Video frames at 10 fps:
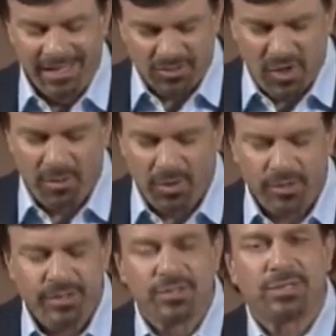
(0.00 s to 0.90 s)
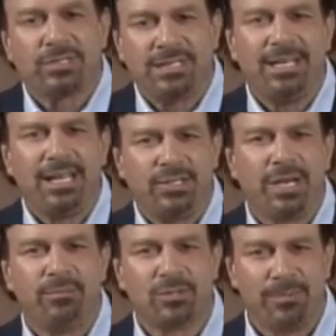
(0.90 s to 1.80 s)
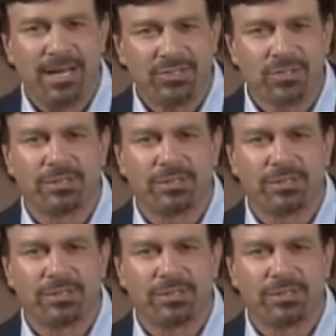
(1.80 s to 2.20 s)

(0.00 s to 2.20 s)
Tom earned his Th.M, his Master's